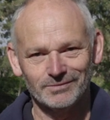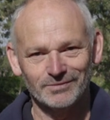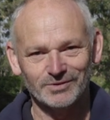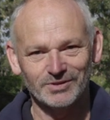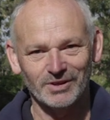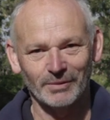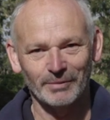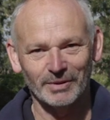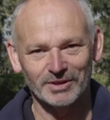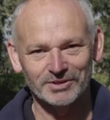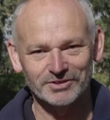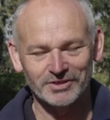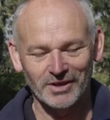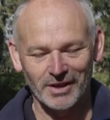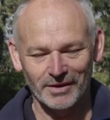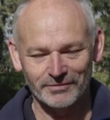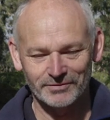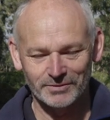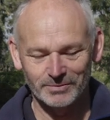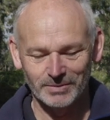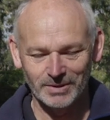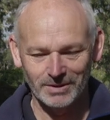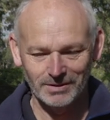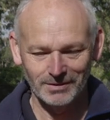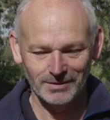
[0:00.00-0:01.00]
someone's
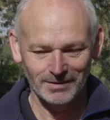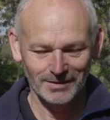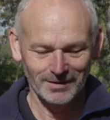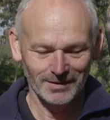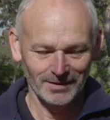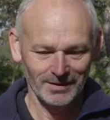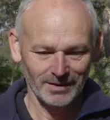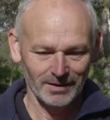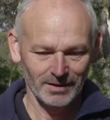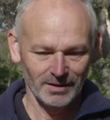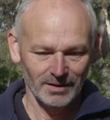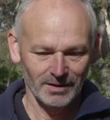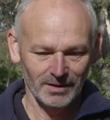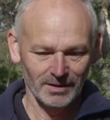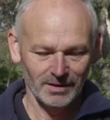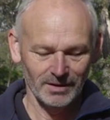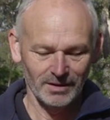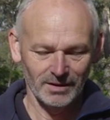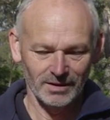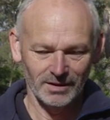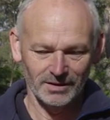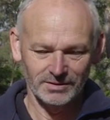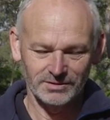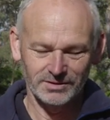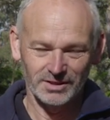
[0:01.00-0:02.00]
after me.
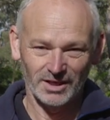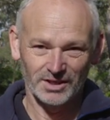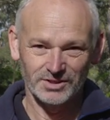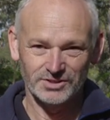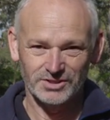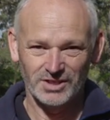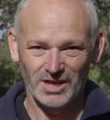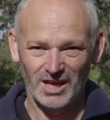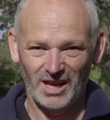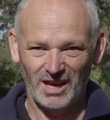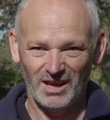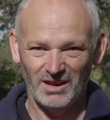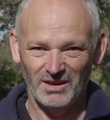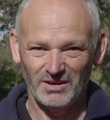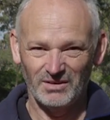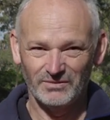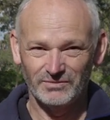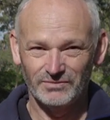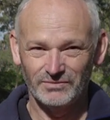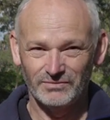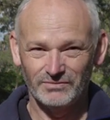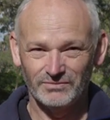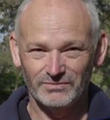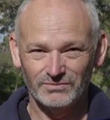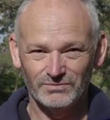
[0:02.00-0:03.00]
It does
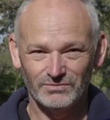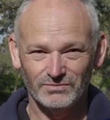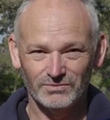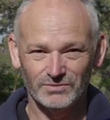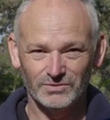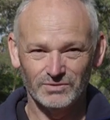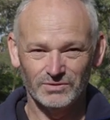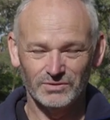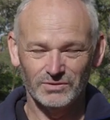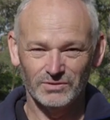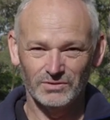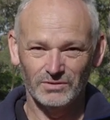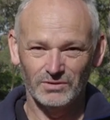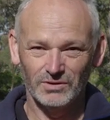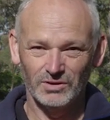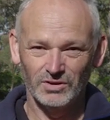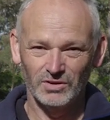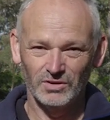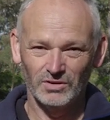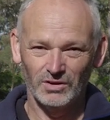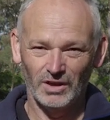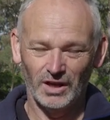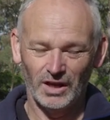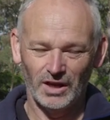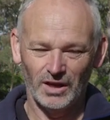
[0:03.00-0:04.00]
have
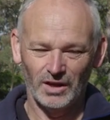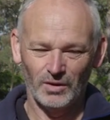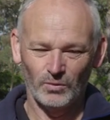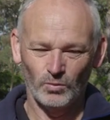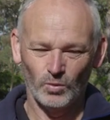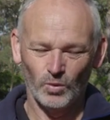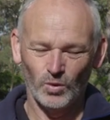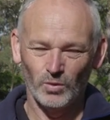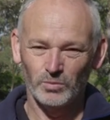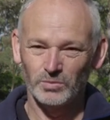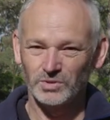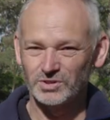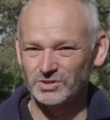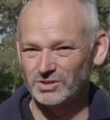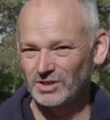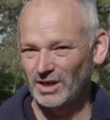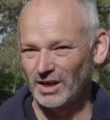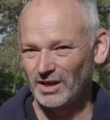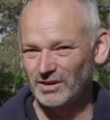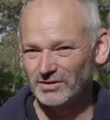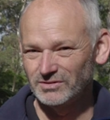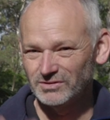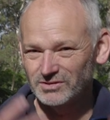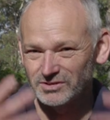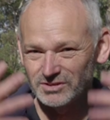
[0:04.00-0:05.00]
warmer
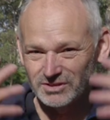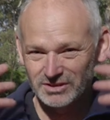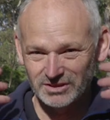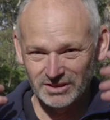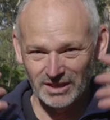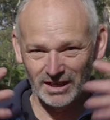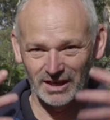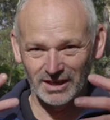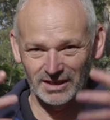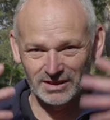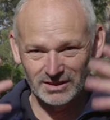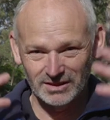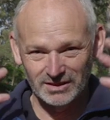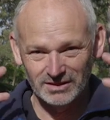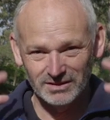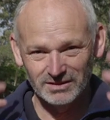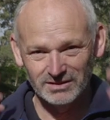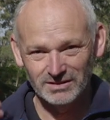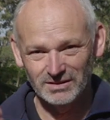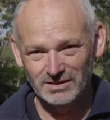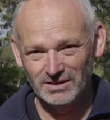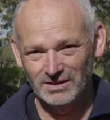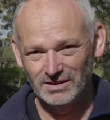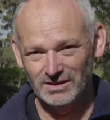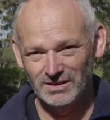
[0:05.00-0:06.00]
tones, darker
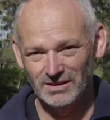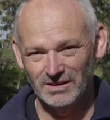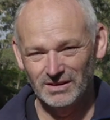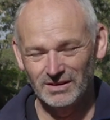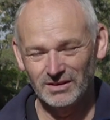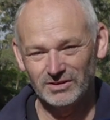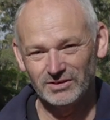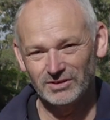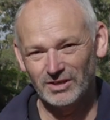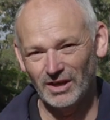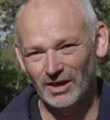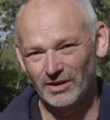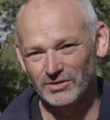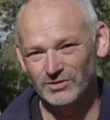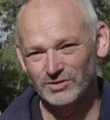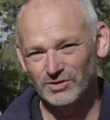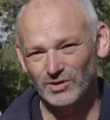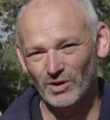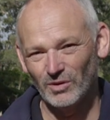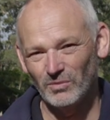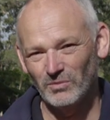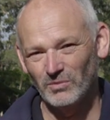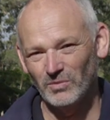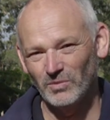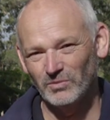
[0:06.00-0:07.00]
tones
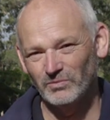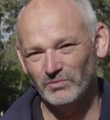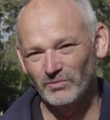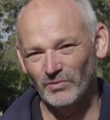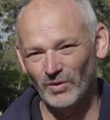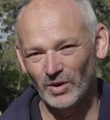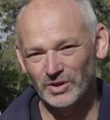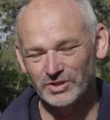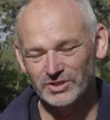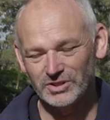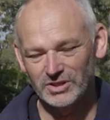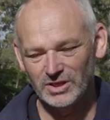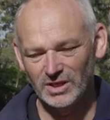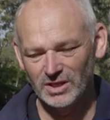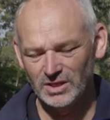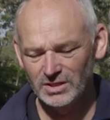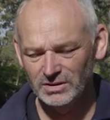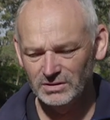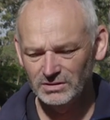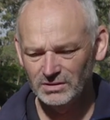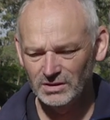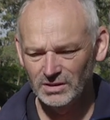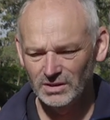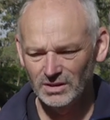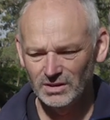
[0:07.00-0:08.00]
on my
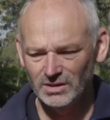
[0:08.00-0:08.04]
skin,